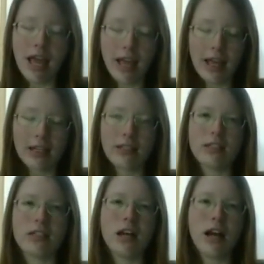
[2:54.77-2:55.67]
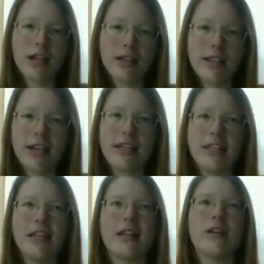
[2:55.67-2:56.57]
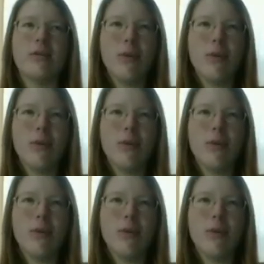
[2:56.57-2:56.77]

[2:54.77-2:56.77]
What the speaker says: and I got the idea,